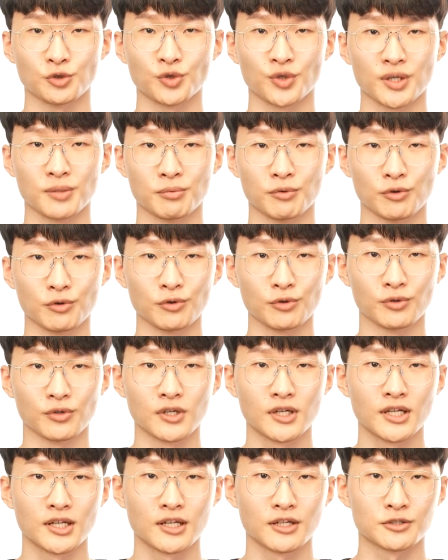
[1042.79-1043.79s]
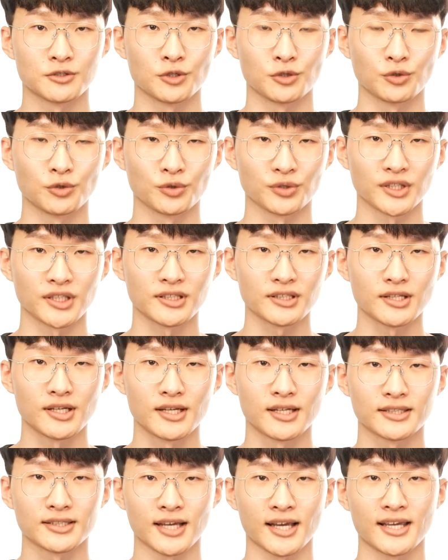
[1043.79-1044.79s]
and to see
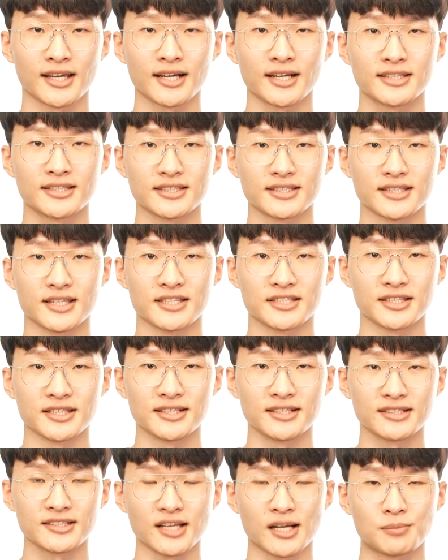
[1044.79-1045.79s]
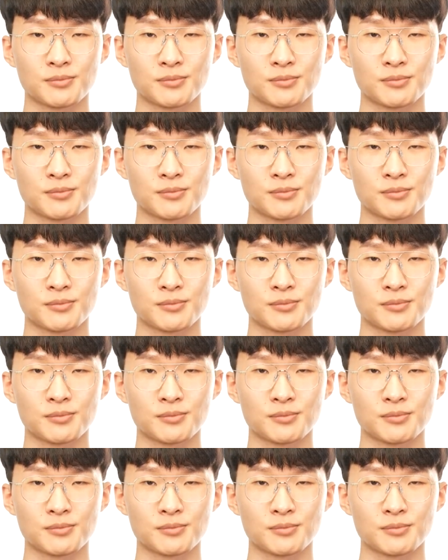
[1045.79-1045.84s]
many examples.